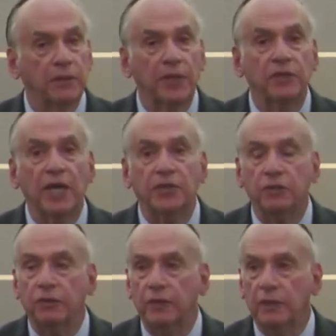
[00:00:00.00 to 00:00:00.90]
the
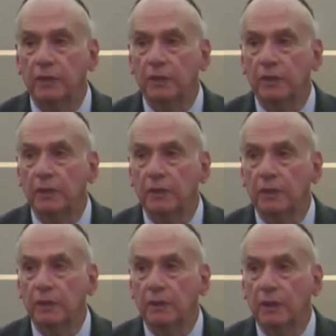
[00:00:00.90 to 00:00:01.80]
catastrophe,
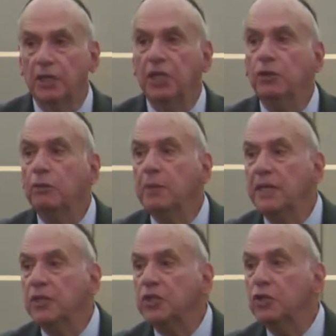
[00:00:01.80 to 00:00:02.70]
an
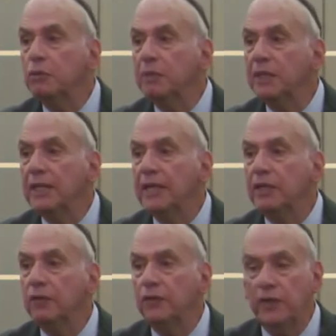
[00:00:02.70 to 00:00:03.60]
ignominious, a
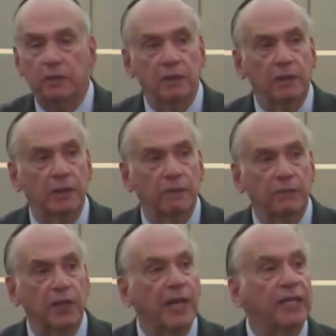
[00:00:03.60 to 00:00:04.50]
humiliating defeat,
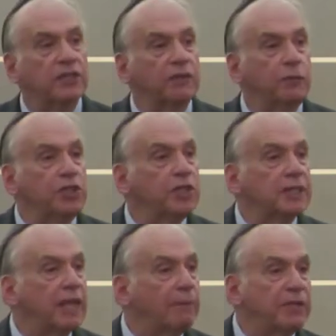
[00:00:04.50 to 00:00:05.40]
the likes of which
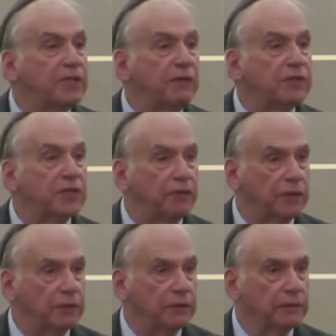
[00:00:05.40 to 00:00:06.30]
Islam has never
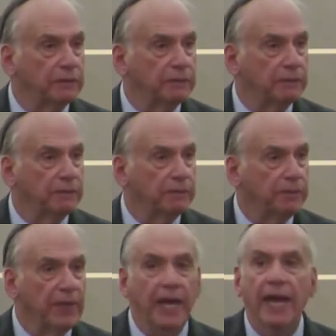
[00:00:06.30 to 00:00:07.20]
suffered.
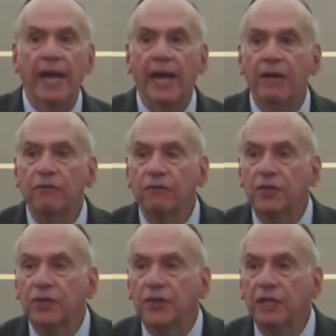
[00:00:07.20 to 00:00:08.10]

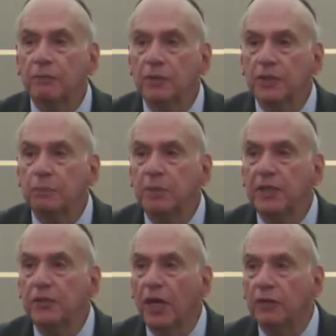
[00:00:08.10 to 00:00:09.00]
Everything must be
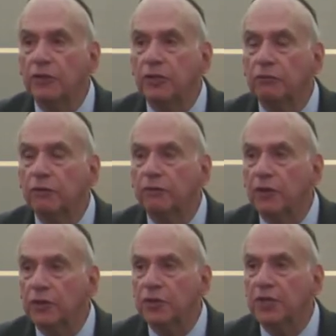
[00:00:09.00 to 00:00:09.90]
done to
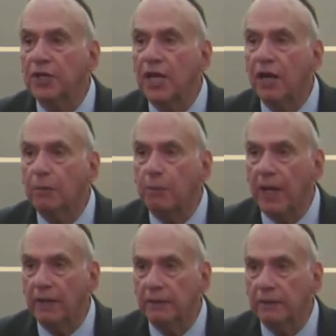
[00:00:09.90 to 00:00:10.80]
reverse the
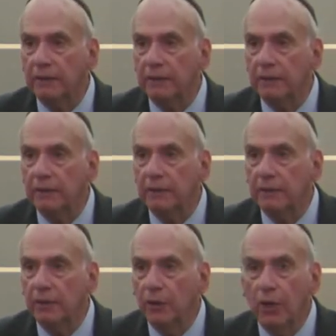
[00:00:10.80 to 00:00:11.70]
Nakba.
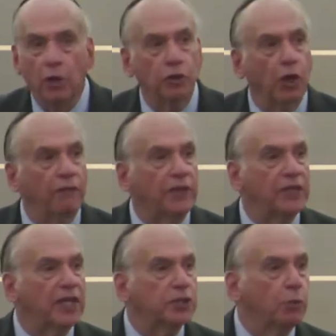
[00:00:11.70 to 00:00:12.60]
Now, if it
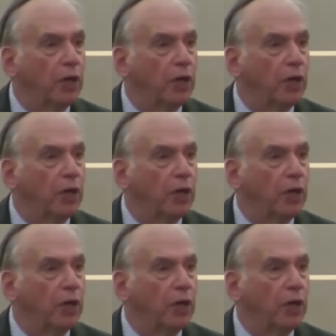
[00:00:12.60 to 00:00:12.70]
takes